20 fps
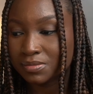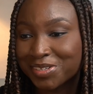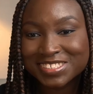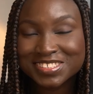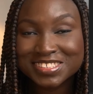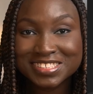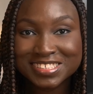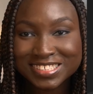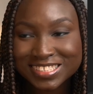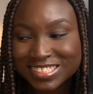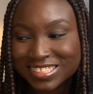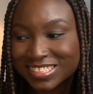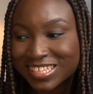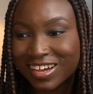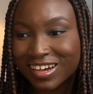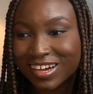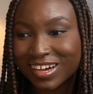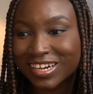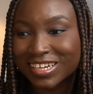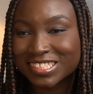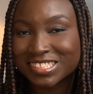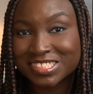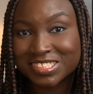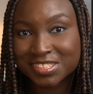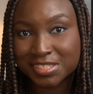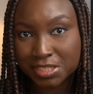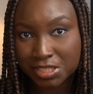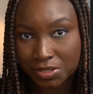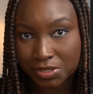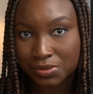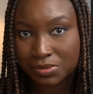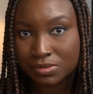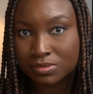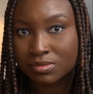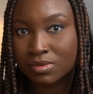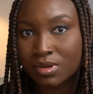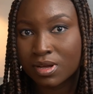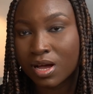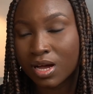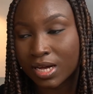So this is our new
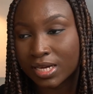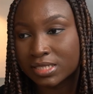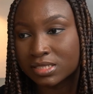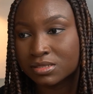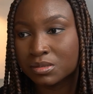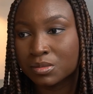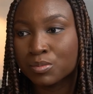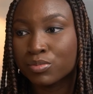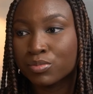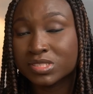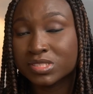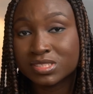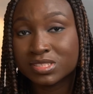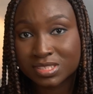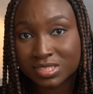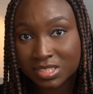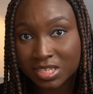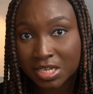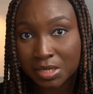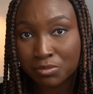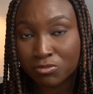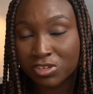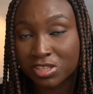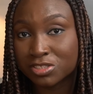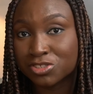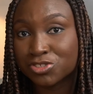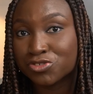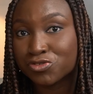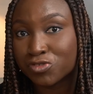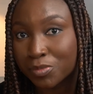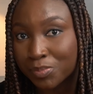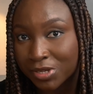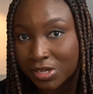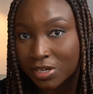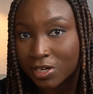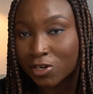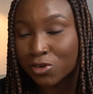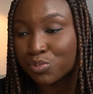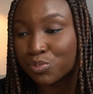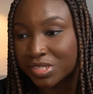ad, but this time with a
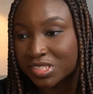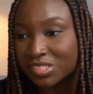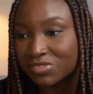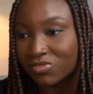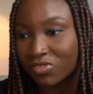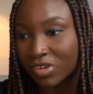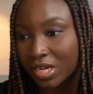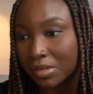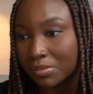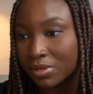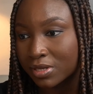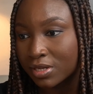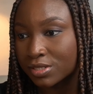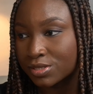tropical beach vibe.